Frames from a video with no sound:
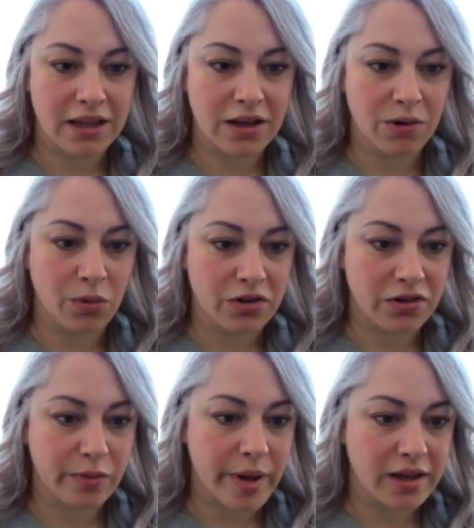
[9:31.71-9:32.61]
You can watch
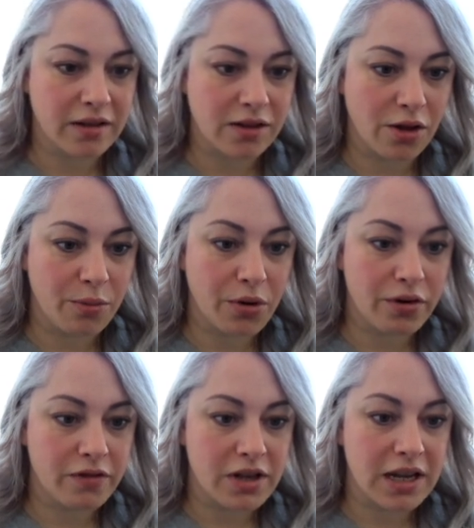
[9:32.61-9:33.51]
this back in slow-mo
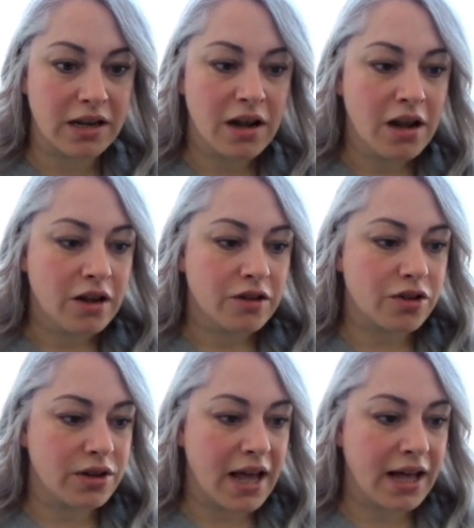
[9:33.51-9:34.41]
if you need. So
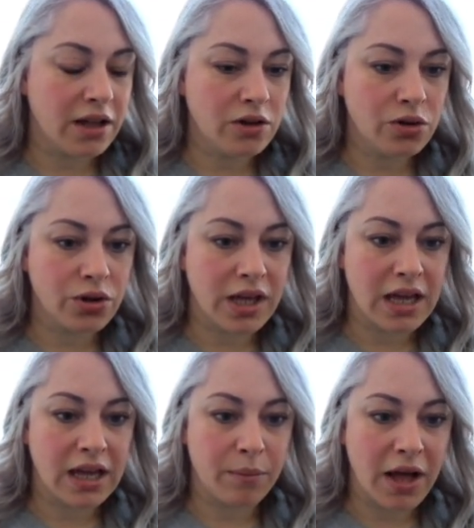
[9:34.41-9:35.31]
now
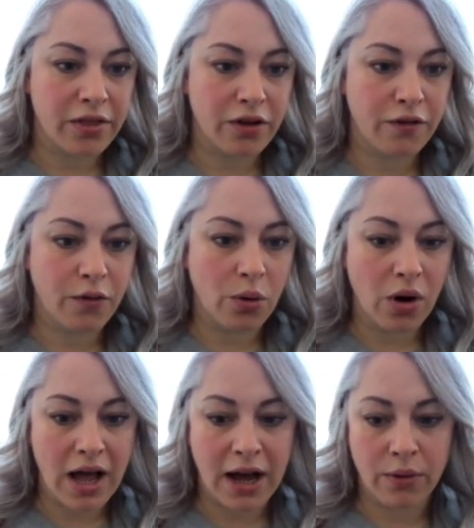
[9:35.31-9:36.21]
looking at the
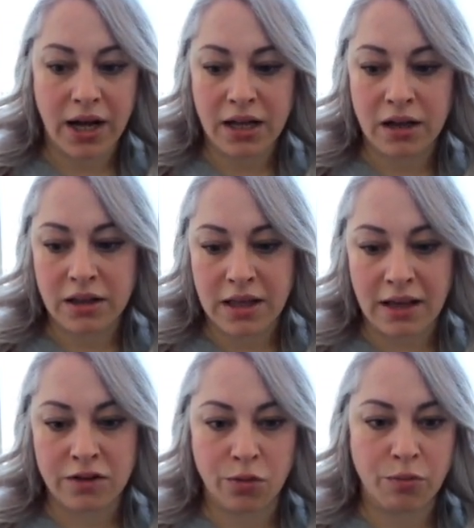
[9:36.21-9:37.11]
4 hour,
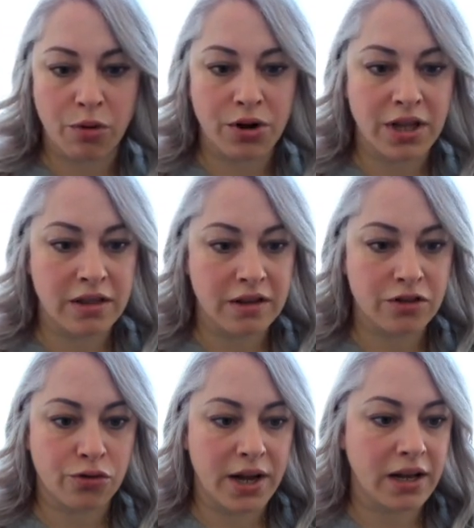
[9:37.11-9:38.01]
yes, we've broken this
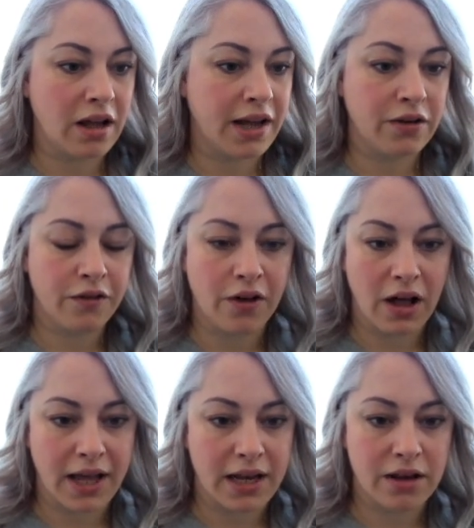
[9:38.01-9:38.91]
trend line.
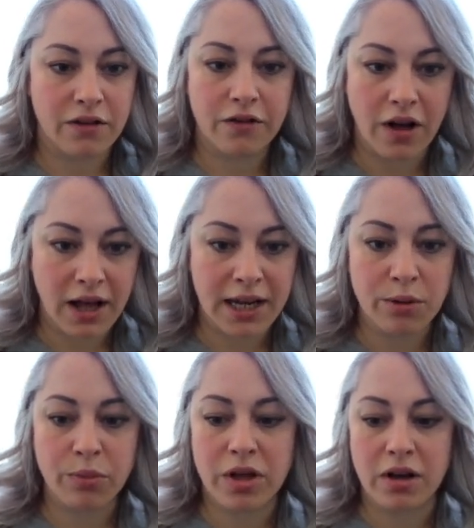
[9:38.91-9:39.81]
Fine,
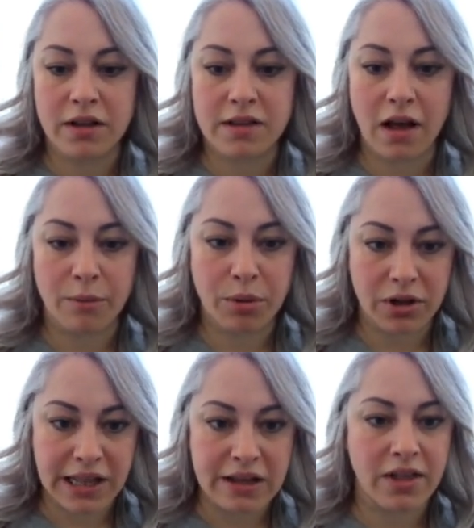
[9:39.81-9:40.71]
because I
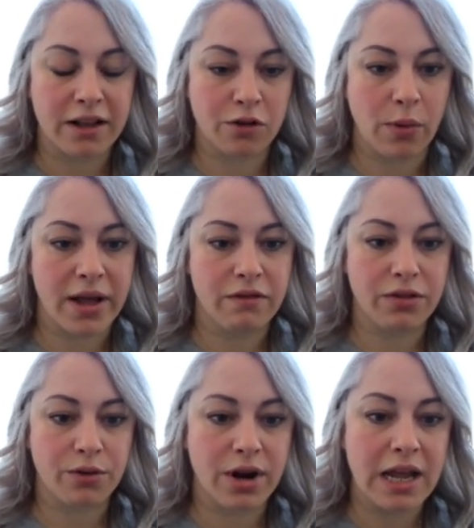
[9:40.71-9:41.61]
believe that's wave
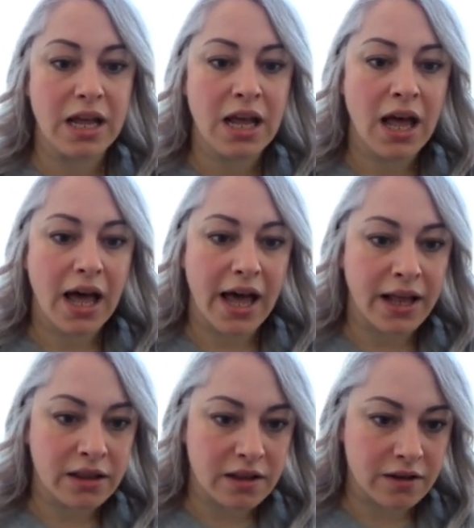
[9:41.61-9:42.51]
3,
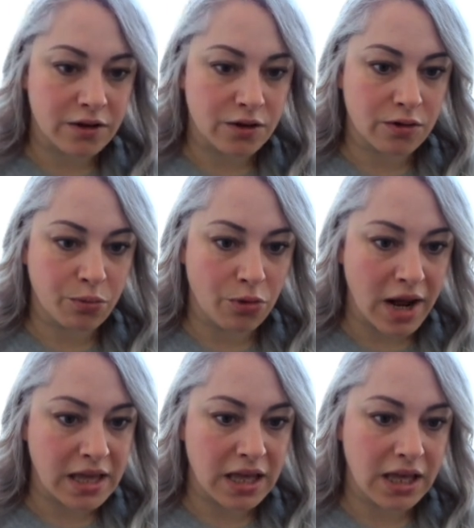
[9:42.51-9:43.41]
and this
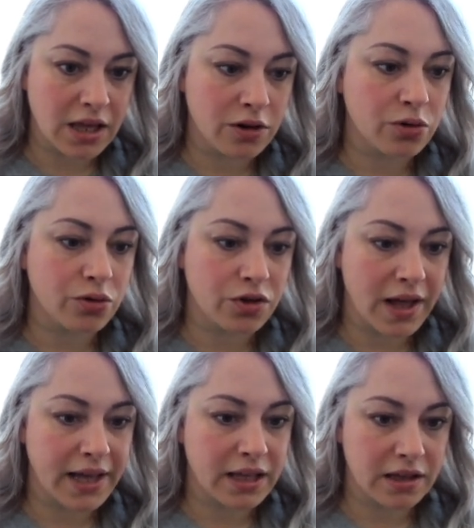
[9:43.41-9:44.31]
break here looks
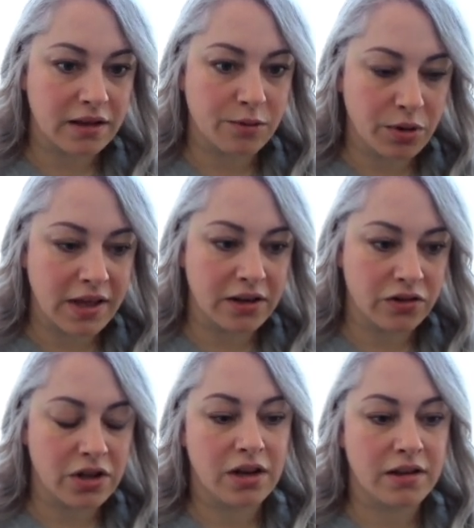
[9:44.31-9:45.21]
like it's
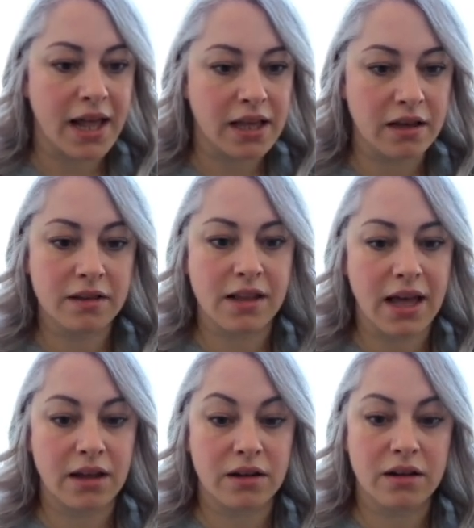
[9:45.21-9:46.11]
potentially going to take us
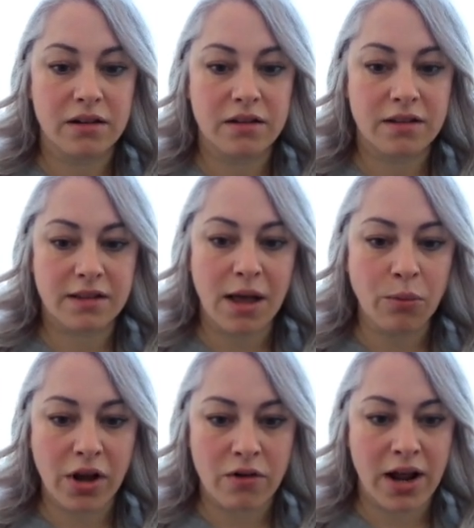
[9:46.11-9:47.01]
down
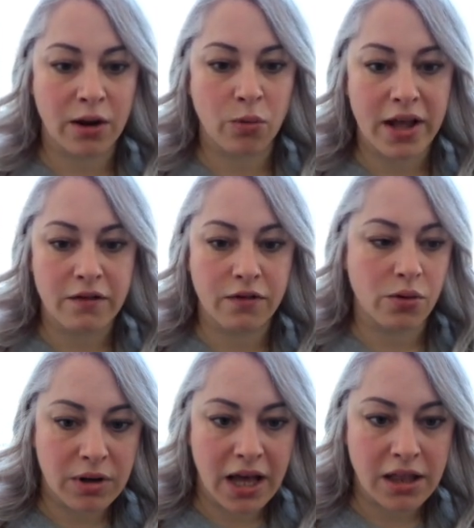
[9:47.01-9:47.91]
somewhere around wave
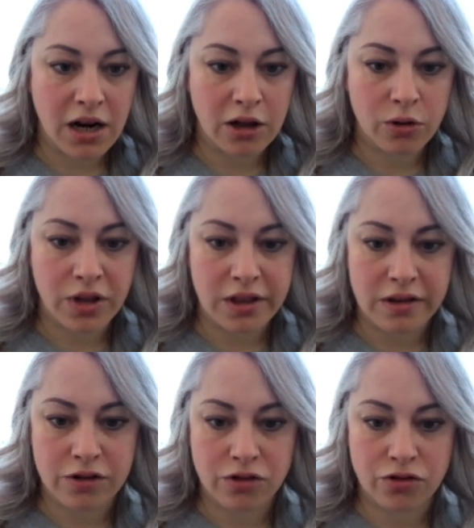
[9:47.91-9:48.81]
4. Now that I look at
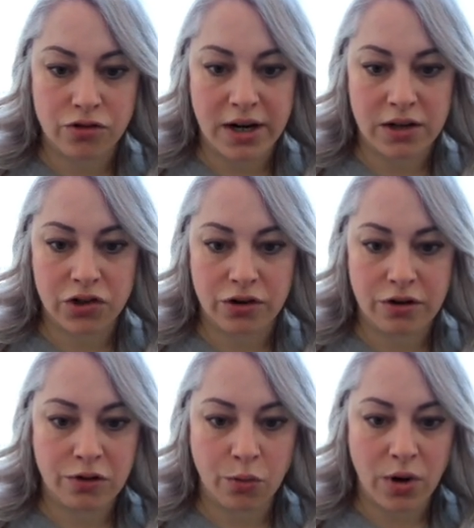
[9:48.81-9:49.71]
this structure
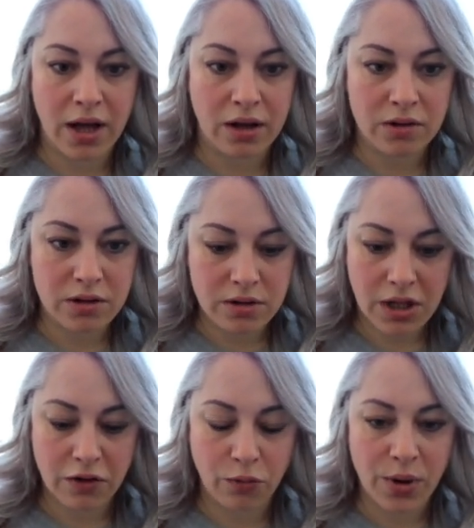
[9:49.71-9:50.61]
as well,
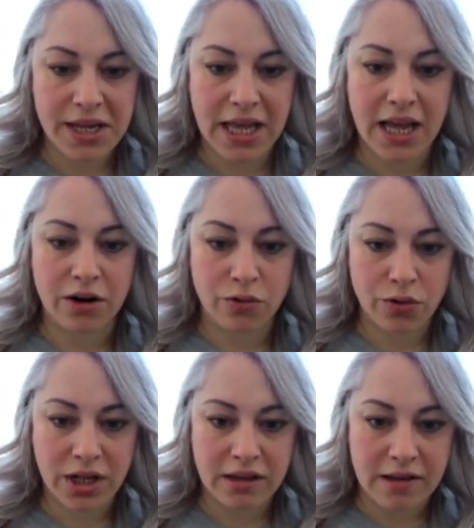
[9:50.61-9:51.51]
if we get a
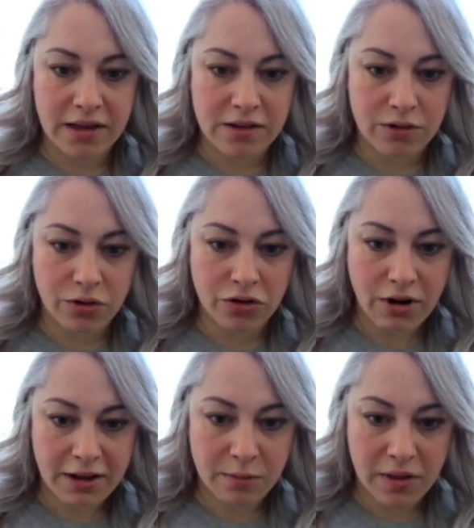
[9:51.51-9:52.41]
really decent
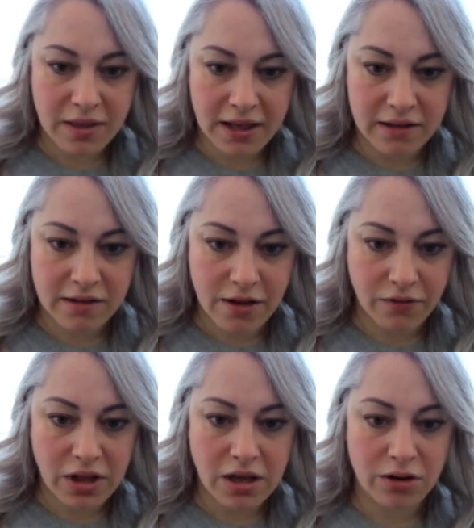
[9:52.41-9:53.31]
retracement, that's
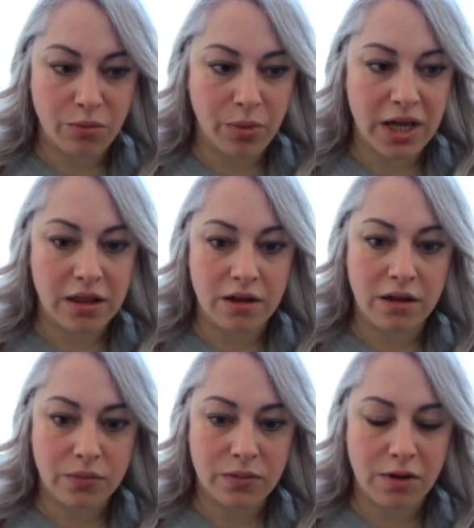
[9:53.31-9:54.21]
definitely going to be
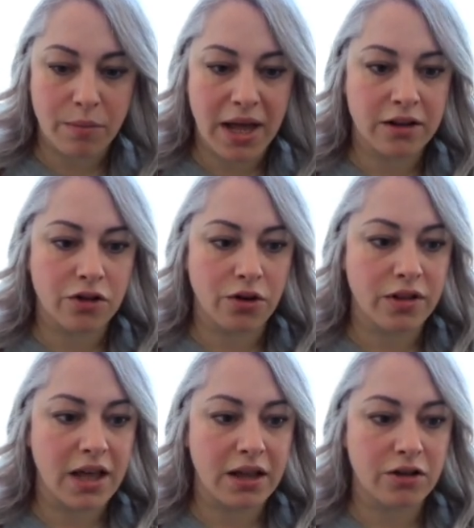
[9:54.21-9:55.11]
the demand zone
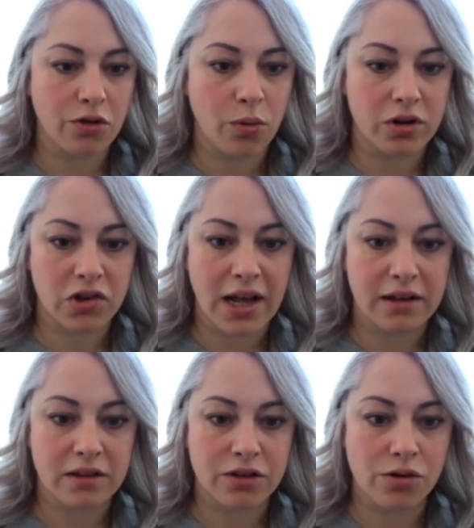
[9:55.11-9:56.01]
there to watch
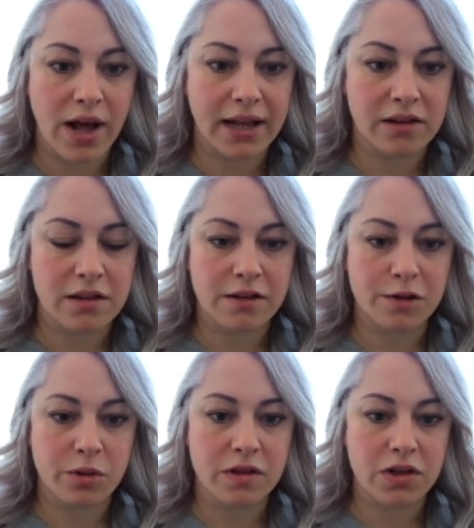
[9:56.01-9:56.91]
out to add to this
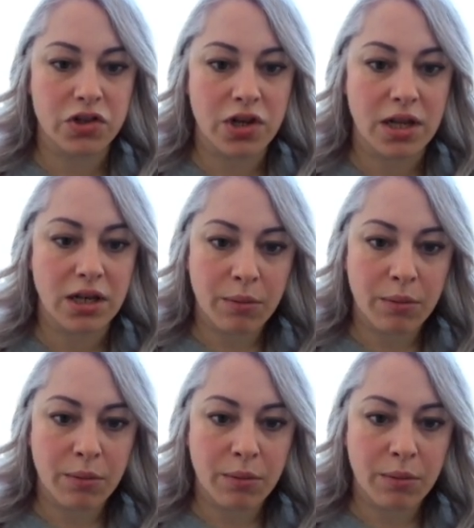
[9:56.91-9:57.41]
position.